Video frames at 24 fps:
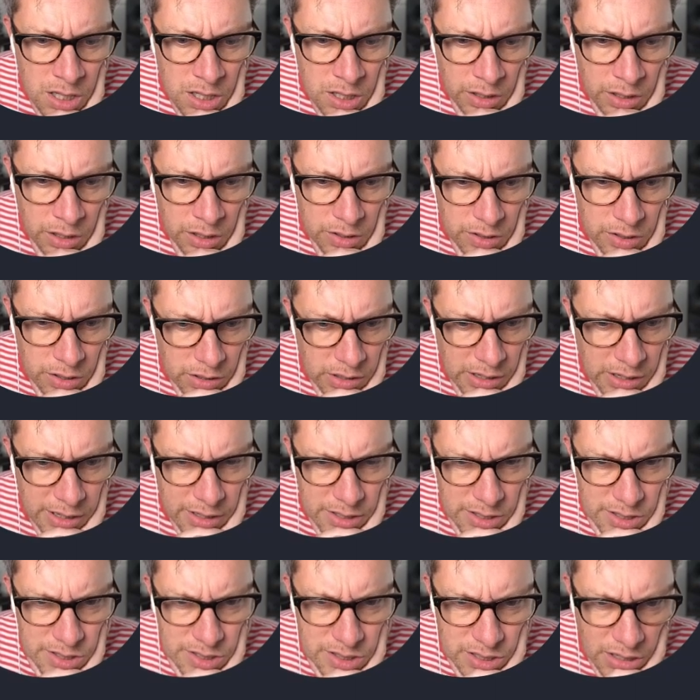So
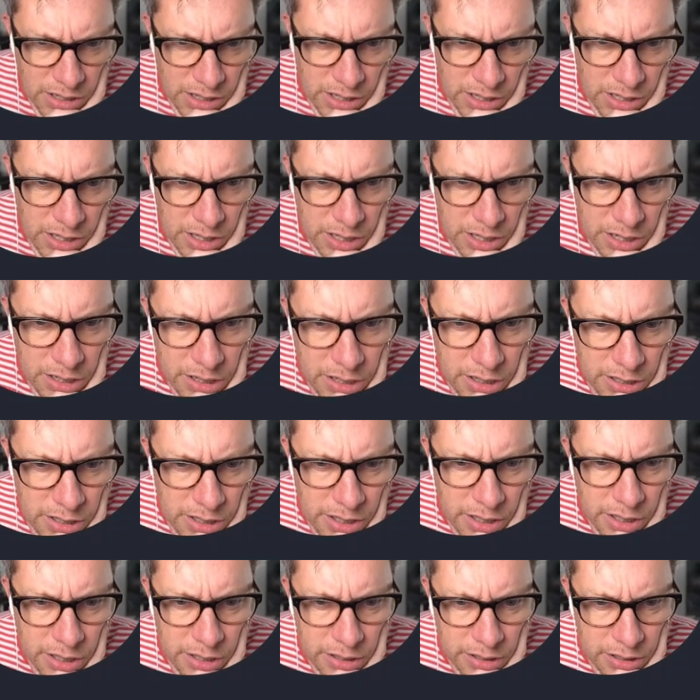let's
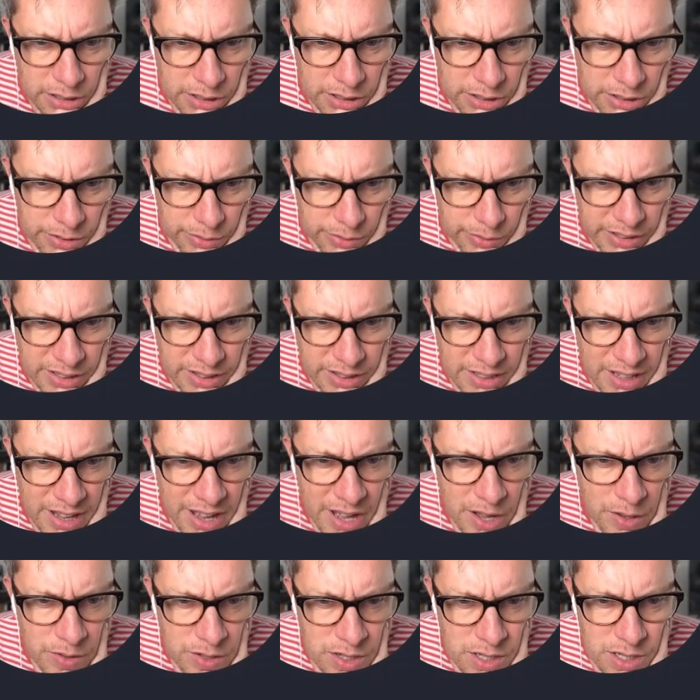read
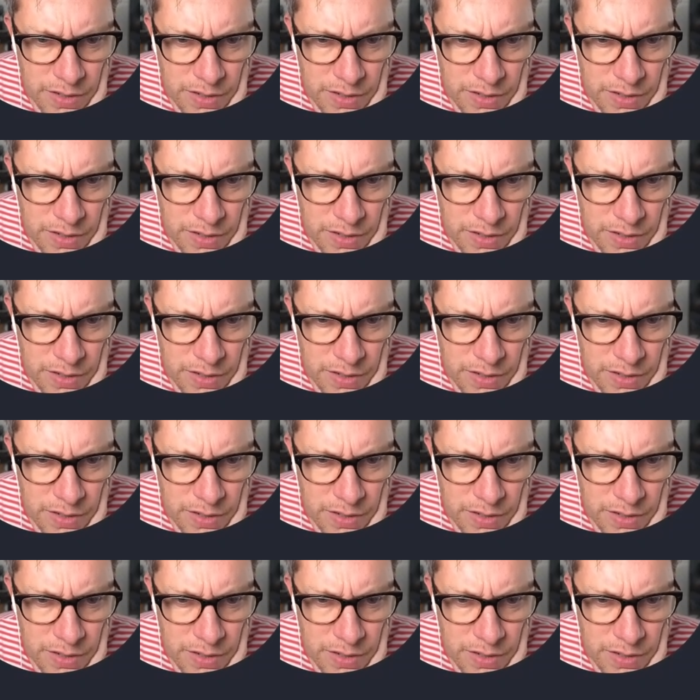down.